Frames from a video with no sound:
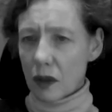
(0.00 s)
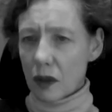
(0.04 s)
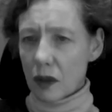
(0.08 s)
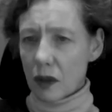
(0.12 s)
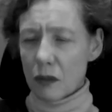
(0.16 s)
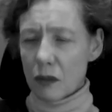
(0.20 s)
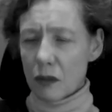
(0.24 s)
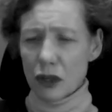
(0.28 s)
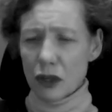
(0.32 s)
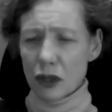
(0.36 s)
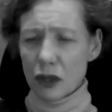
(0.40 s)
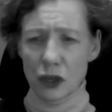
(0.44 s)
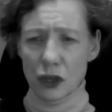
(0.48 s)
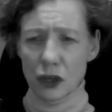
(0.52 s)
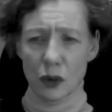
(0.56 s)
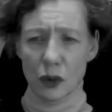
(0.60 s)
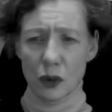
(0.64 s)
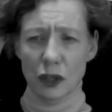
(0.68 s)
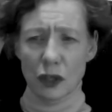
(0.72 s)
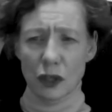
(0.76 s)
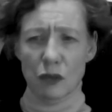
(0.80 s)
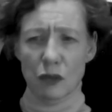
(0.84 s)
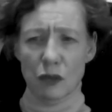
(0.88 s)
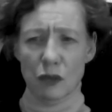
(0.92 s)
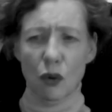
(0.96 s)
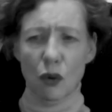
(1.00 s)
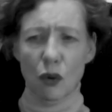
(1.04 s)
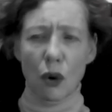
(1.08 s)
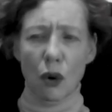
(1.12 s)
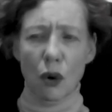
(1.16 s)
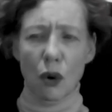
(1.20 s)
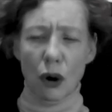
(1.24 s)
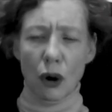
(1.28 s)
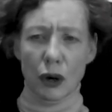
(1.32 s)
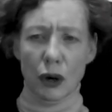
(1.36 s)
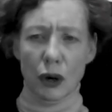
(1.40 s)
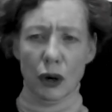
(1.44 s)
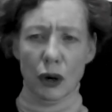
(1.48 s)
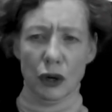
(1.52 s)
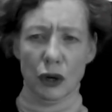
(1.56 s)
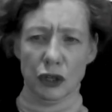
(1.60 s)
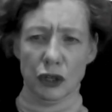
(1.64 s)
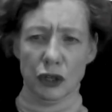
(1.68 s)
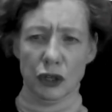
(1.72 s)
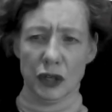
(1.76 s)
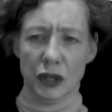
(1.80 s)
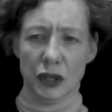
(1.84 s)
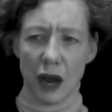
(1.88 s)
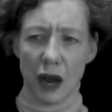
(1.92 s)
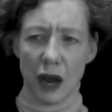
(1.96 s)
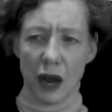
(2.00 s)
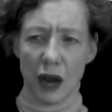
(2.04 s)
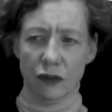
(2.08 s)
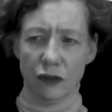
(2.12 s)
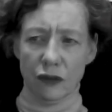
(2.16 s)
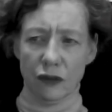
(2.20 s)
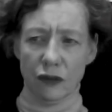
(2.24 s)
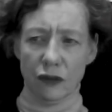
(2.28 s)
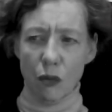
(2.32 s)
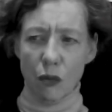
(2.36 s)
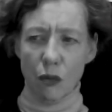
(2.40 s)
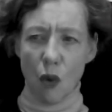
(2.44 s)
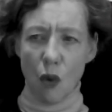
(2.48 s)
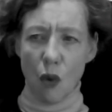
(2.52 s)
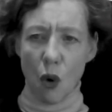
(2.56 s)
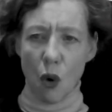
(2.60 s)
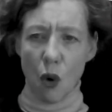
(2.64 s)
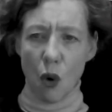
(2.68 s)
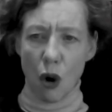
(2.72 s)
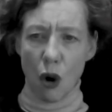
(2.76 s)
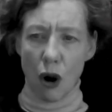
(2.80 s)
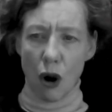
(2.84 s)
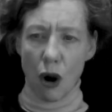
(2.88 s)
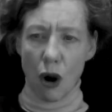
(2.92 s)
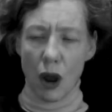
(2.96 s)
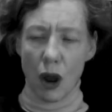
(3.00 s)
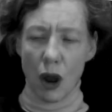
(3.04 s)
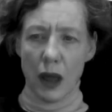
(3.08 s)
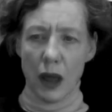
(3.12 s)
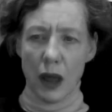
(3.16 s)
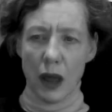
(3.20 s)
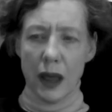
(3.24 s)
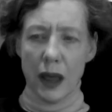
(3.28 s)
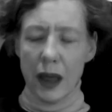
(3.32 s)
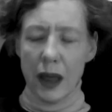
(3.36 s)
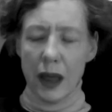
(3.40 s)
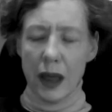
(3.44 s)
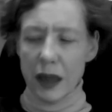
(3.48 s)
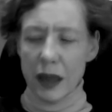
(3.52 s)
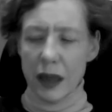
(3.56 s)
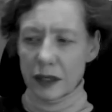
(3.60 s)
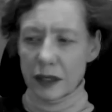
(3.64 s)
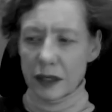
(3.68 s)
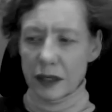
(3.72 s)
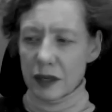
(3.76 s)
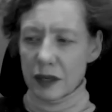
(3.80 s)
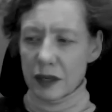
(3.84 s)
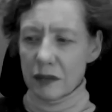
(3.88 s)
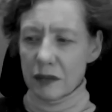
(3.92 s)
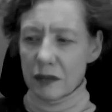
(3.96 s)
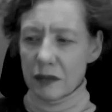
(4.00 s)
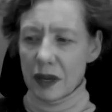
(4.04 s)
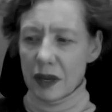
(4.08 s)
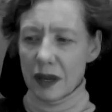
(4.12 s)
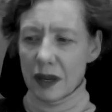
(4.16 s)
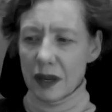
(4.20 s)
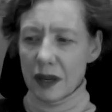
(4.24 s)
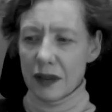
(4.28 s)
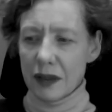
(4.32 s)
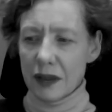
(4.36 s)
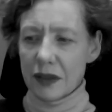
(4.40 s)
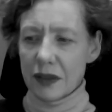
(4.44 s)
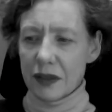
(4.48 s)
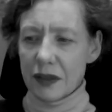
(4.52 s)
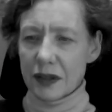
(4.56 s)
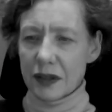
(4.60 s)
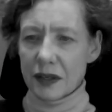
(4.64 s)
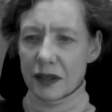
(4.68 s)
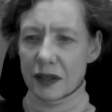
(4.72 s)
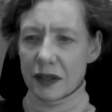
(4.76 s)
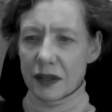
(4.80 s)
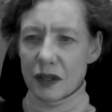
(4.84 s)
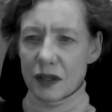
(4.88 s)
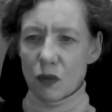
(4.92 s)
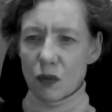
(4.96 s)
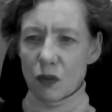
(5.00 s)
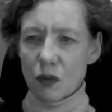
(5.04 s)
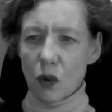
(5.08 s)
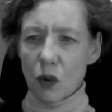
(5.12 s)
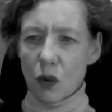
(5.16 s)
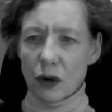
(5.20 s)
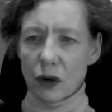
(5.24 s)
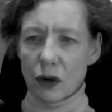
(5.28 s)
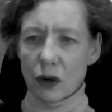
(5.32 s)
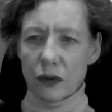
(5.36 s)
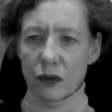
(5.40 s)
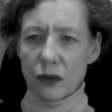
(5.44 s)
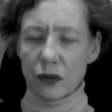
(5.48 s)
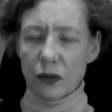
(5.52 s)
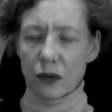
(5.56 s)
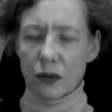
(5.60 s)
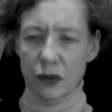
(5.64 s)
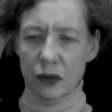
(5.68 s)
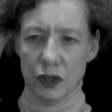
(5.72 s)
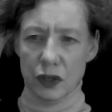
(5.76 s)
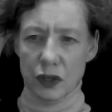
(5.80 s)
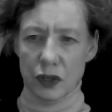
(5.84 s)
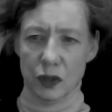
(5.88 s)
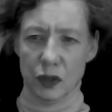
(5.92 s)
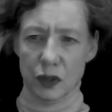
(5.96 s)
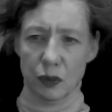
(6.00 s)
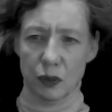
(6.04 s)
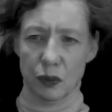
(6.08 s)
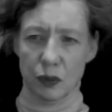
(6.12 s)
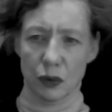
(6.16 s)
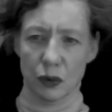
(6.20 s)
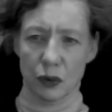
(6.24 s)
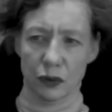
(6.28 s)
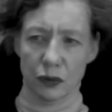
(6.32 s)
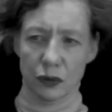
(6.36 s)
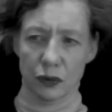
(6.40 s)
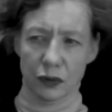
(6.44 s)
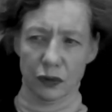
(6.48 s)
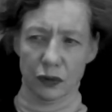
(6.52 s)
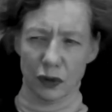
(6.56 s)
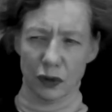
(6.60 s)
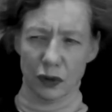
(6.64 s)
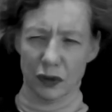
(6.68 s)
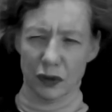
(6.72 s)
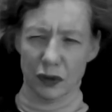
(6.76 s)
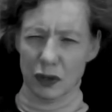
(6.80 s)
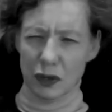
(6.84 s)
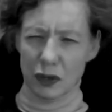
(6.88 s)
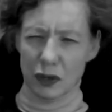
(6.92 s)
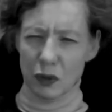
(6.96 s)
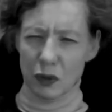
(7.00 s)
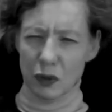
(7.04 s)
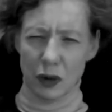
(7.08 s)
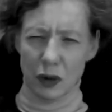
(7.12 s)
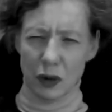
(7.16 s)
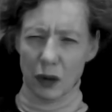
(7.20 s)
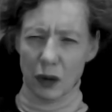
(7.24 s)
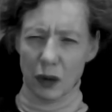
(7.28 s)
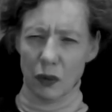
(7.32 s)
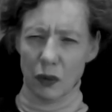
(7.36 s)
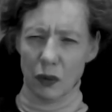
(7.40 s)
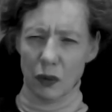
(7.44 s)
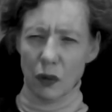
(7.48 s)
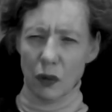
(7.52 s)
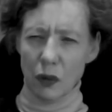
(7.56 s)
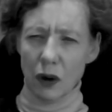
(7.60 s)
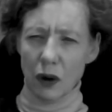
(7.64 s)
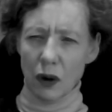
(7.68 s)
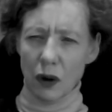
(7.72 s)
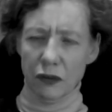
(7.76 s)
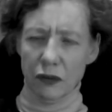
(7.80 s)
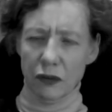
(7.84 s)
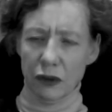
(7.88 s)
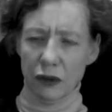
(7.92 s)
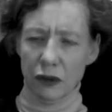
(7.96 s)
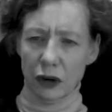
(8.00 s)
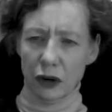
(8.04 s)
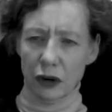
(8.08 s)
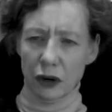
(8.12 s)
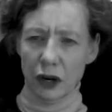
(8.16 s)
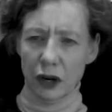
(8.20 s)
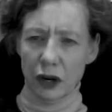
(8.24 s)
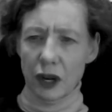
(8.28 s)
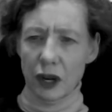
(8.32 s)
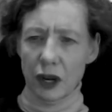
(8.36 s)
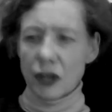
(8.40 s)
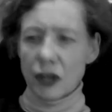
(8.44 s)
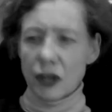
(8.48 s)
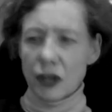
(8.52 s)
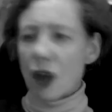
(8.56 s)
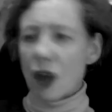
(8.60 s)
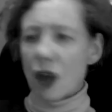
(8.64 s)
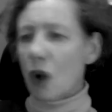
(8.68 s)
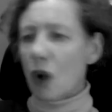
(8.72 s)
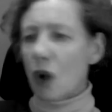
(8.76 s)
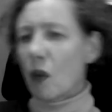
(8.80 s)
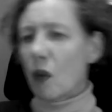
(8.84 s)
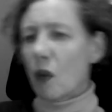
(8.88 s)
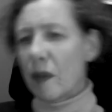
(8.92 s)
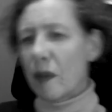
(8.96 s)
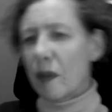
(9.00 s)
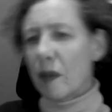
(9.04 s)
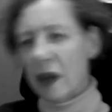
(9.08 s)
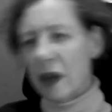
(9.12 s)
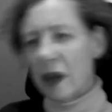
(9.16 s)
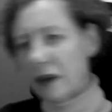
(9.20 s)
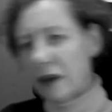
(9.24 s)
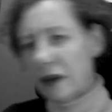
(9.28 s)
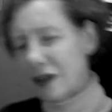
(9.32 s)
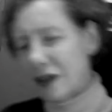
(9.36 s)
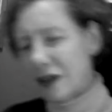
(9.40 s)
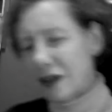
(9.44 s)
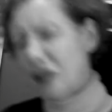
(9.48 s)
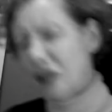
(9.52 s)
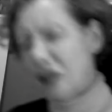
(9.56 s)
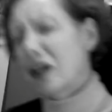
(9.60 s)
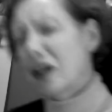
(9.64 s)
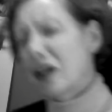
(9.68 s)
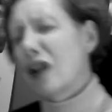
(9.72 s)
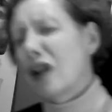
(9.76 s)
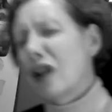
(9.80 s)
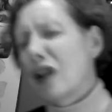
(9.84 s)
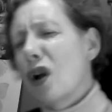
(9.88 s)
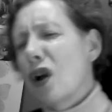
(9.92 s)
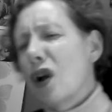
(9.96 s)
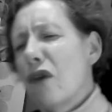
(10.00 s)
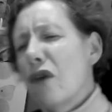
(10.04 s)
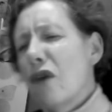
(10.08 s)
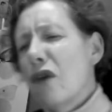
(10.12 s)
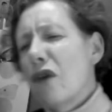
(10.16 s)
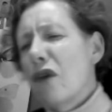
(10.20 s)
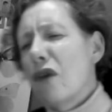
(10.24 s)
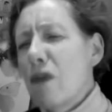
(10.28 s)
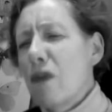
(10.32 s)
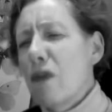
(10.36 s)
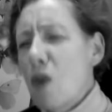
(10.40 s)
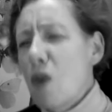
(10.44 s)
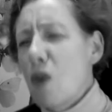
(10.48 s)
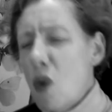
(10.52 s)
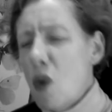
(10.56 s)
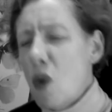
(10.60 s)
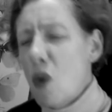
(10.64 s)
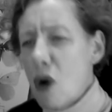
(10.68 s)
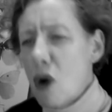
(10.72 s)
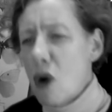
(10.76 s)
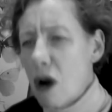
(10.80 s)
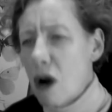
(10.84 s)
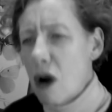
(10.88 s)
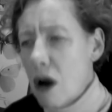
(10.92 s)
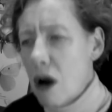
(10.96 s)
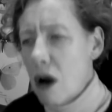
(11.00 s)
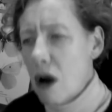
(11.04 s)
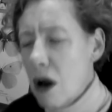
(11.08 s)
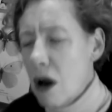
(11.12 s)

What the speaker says: but she wants more, you know, she's after more. And to me, this is wonderful, this is beautiful, and this is what I would want for young women, to just like go for more.